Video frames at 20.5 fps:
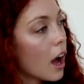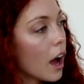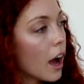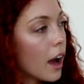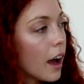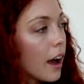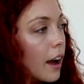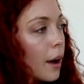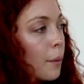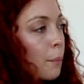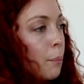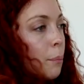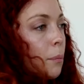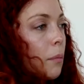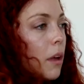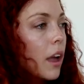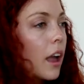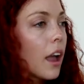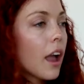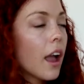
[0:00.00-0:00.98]
And
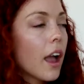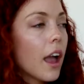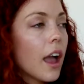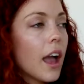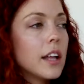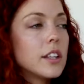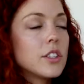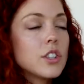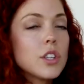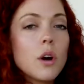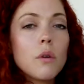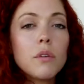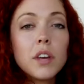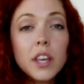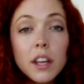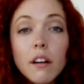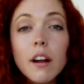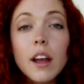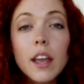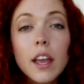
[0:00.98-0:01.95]
so
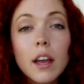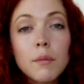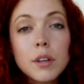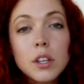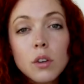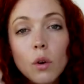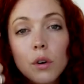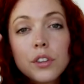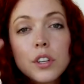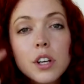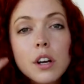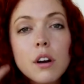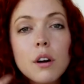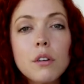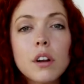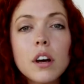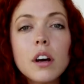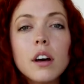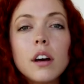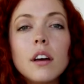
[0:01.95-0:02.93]
here I am in North
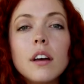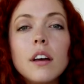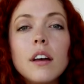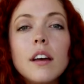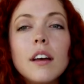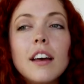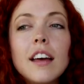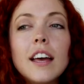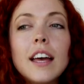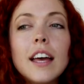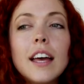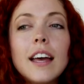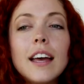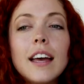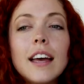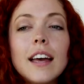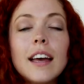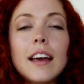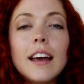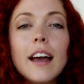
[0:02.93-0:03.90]
Dakota,
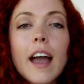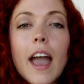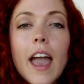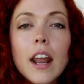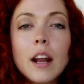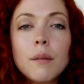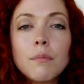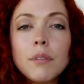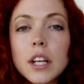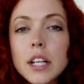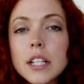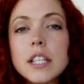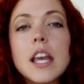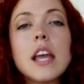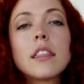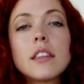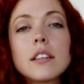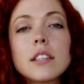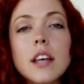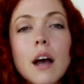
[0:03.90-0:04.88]
and I'm going to
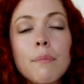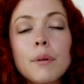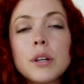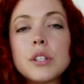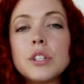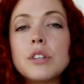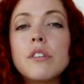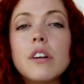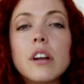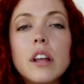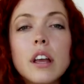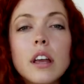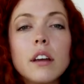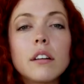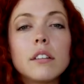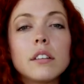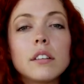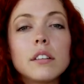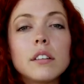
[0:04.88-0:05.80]
take this opportunity.